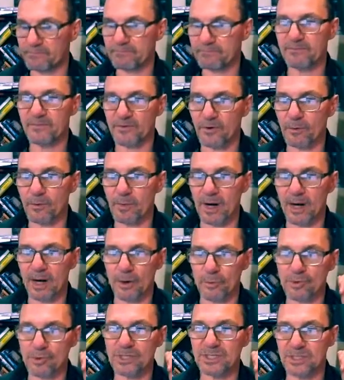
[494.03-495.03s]
from a
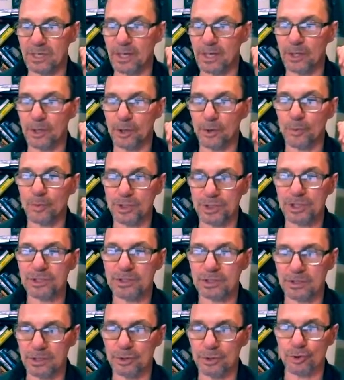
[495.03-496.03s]
reseller, which
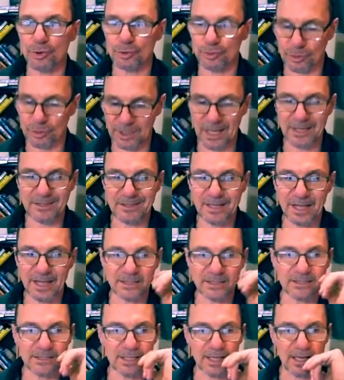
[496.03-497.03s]
they
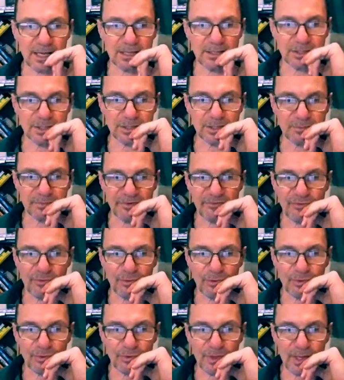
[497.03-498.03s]
test the engine
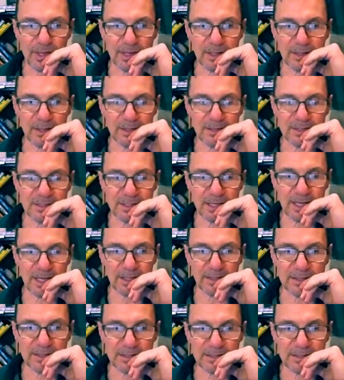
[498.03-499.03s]
before they sell
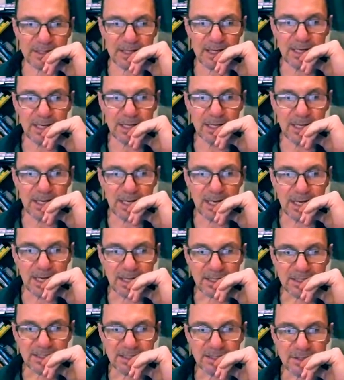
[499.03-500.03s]
this.
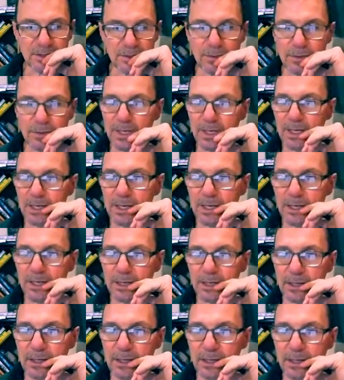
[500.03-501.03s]
And so
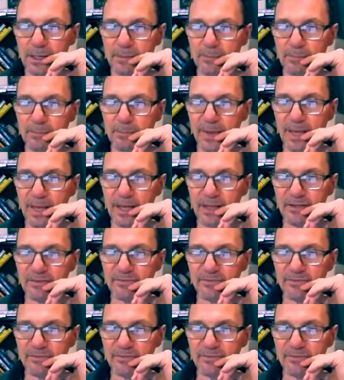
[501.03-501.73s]
I paid